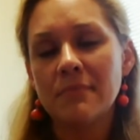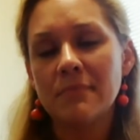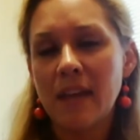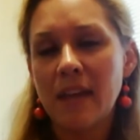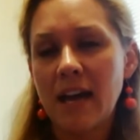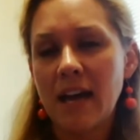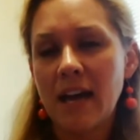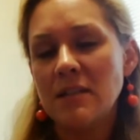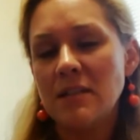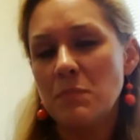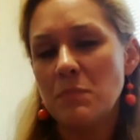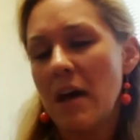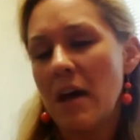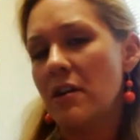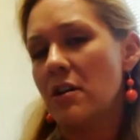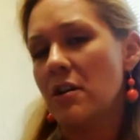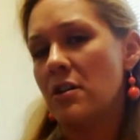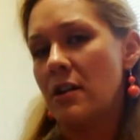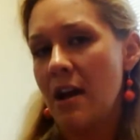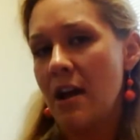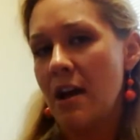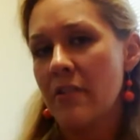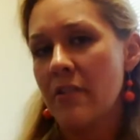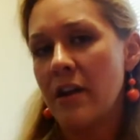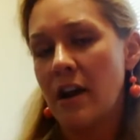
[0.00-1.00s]
that is better
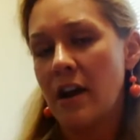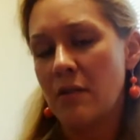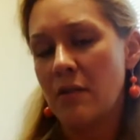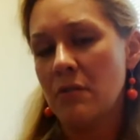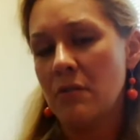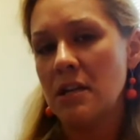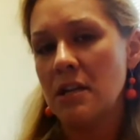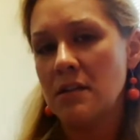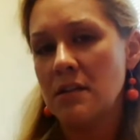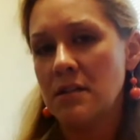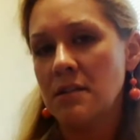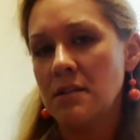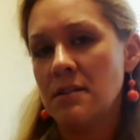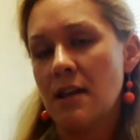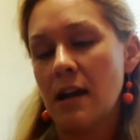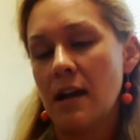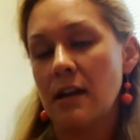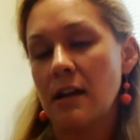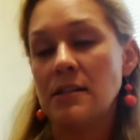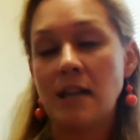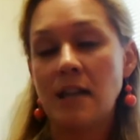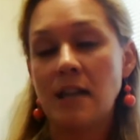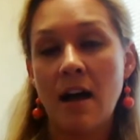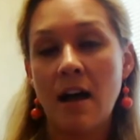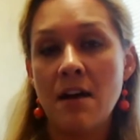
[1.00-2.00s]
now that I read it the
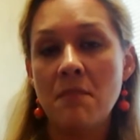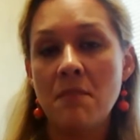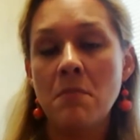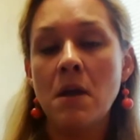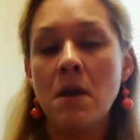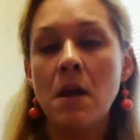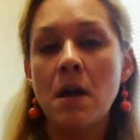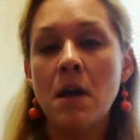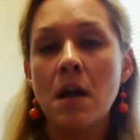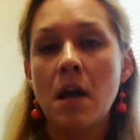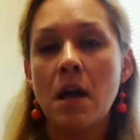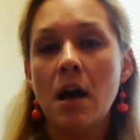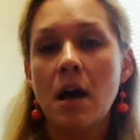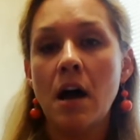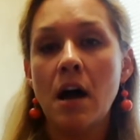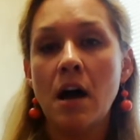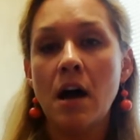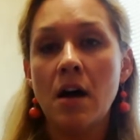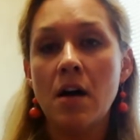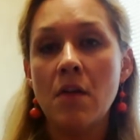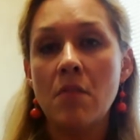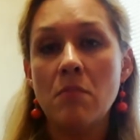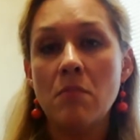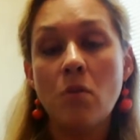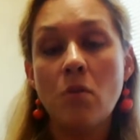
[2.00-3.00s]
second time.
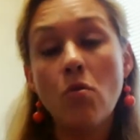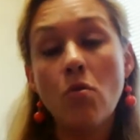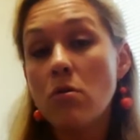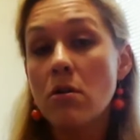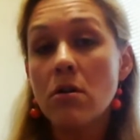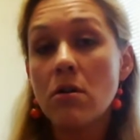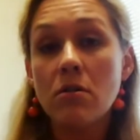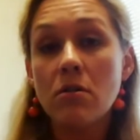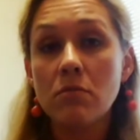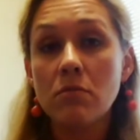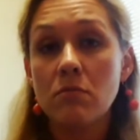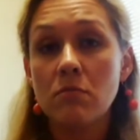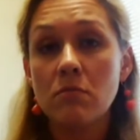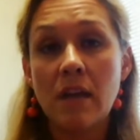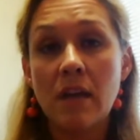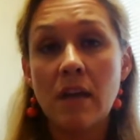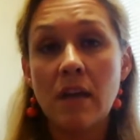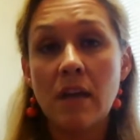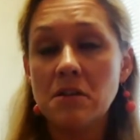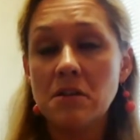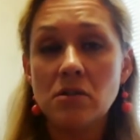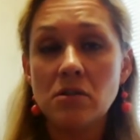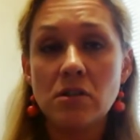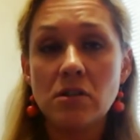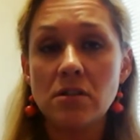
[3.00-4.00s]
Um, or
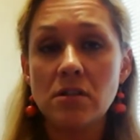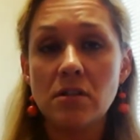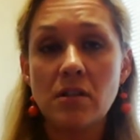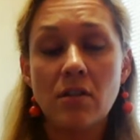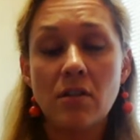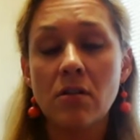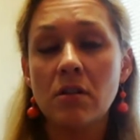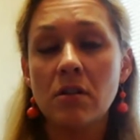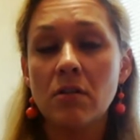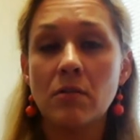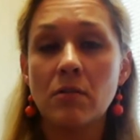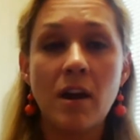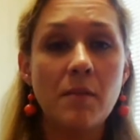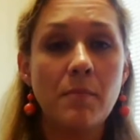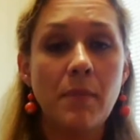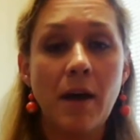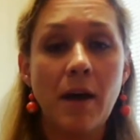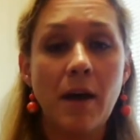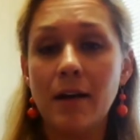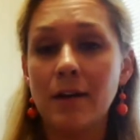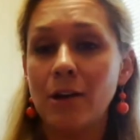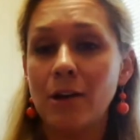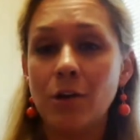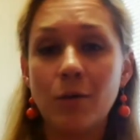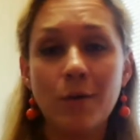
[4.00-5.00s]
maybe it's just they're going to write
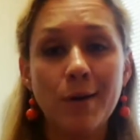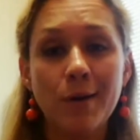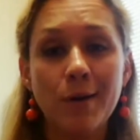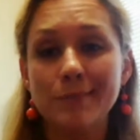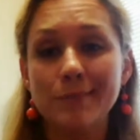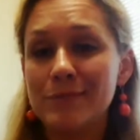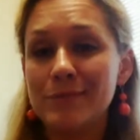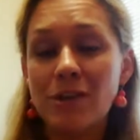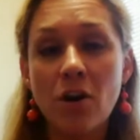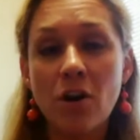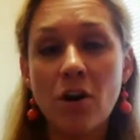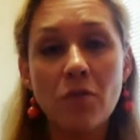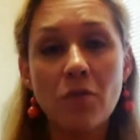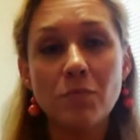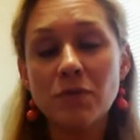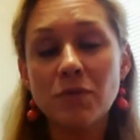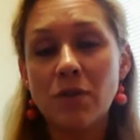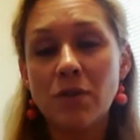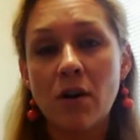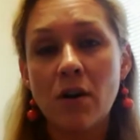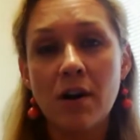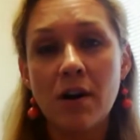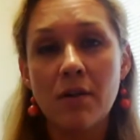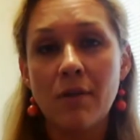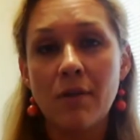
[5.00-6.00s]
back, you know what, nope,
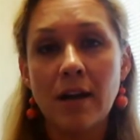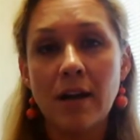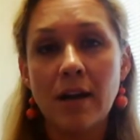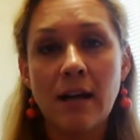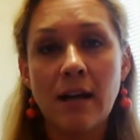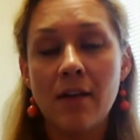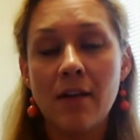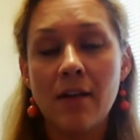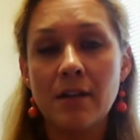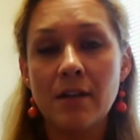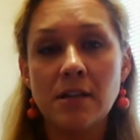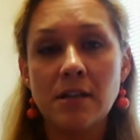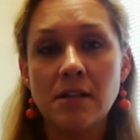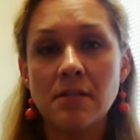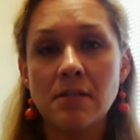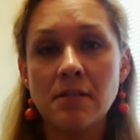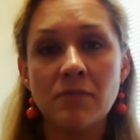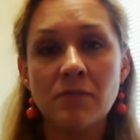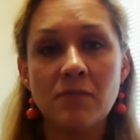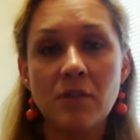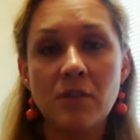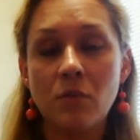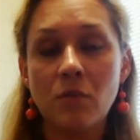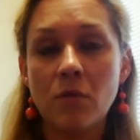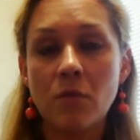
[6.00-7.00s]
sorry, right now that
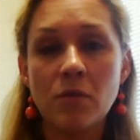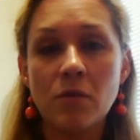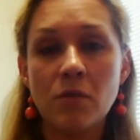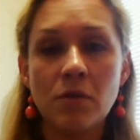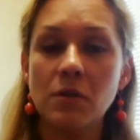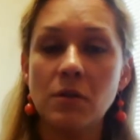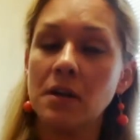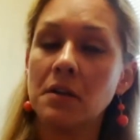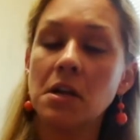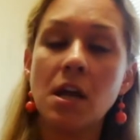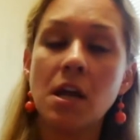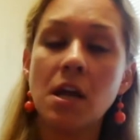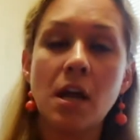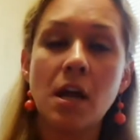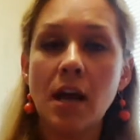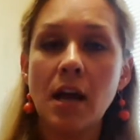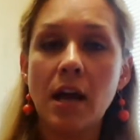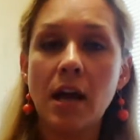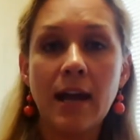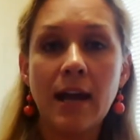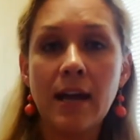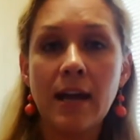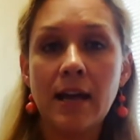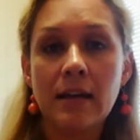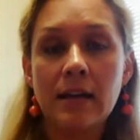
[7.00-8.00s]
doesn't fit what we're doing.
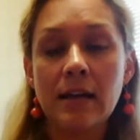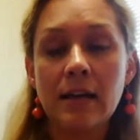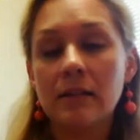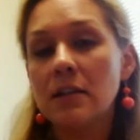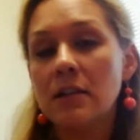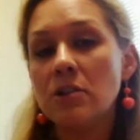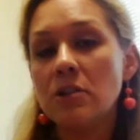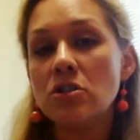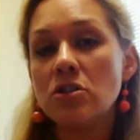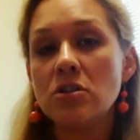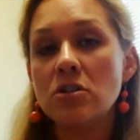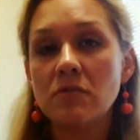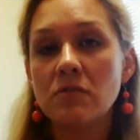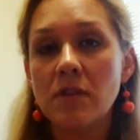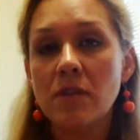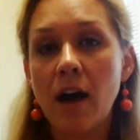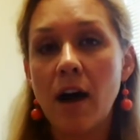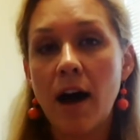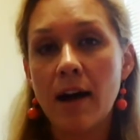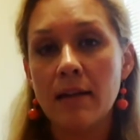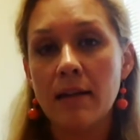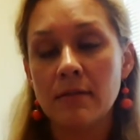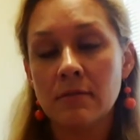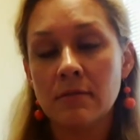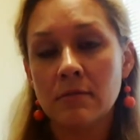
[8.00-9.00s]
And at least you've
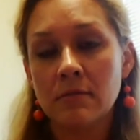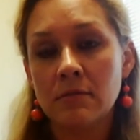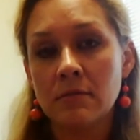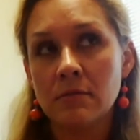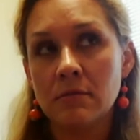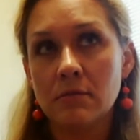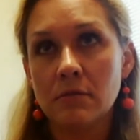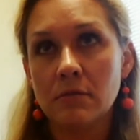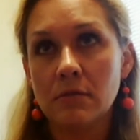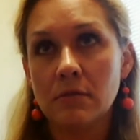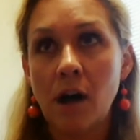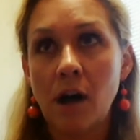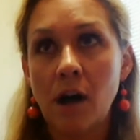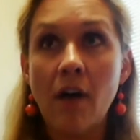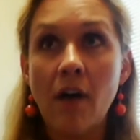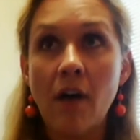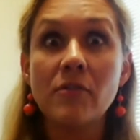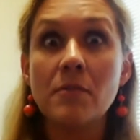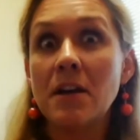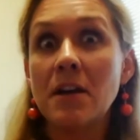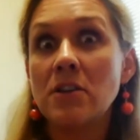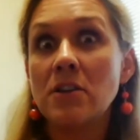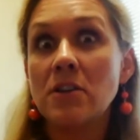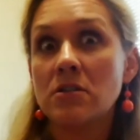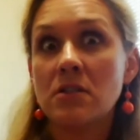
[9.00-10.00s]
gotten
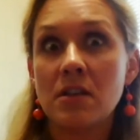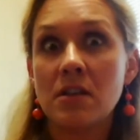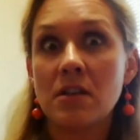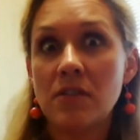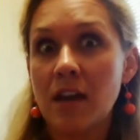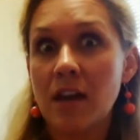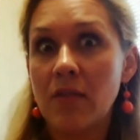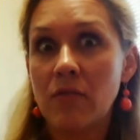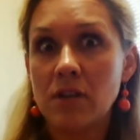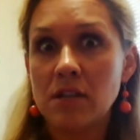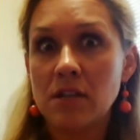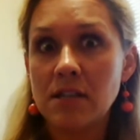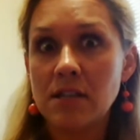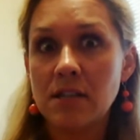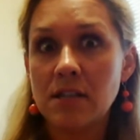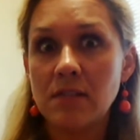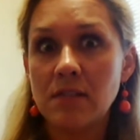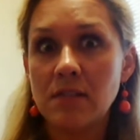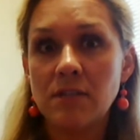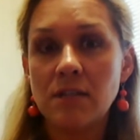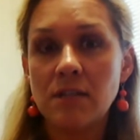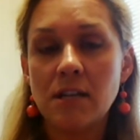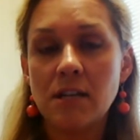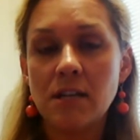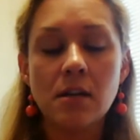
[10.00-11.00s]
confirmation that they've
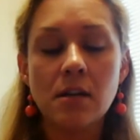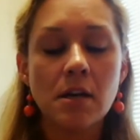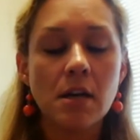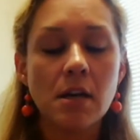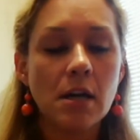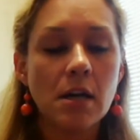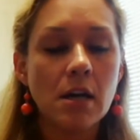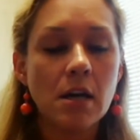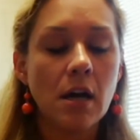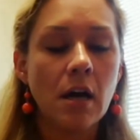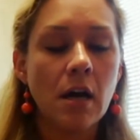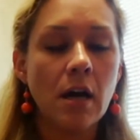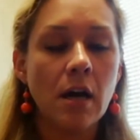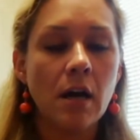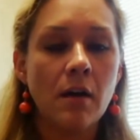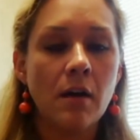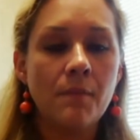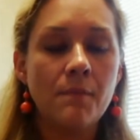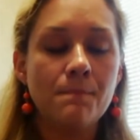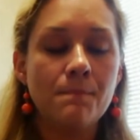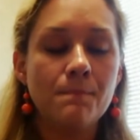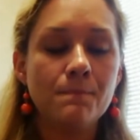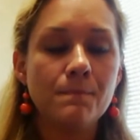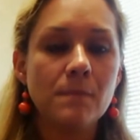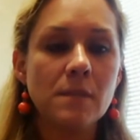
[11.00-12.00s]
received it.
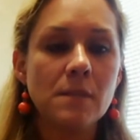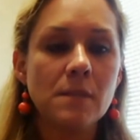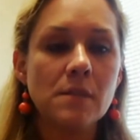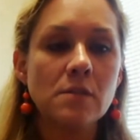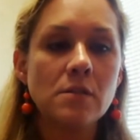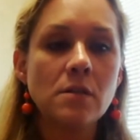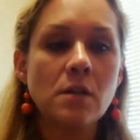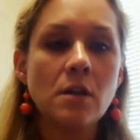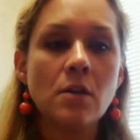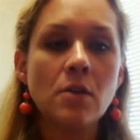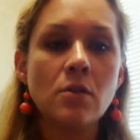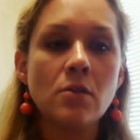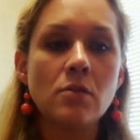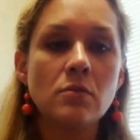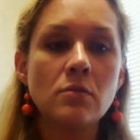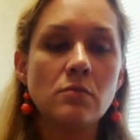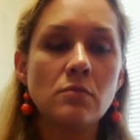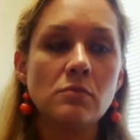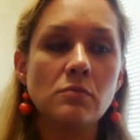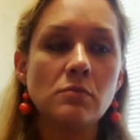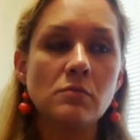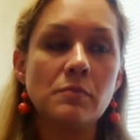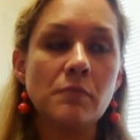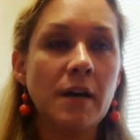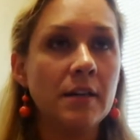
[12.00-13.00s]
Um,
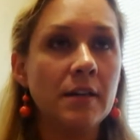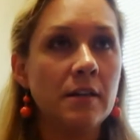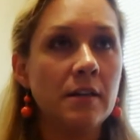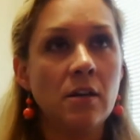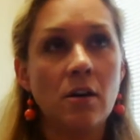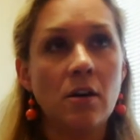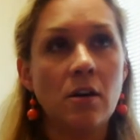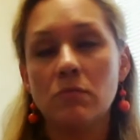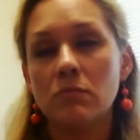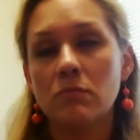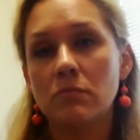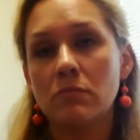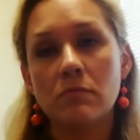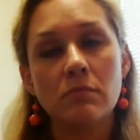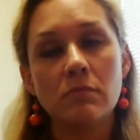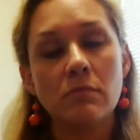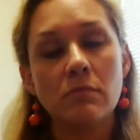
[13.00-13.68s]
so, but you know,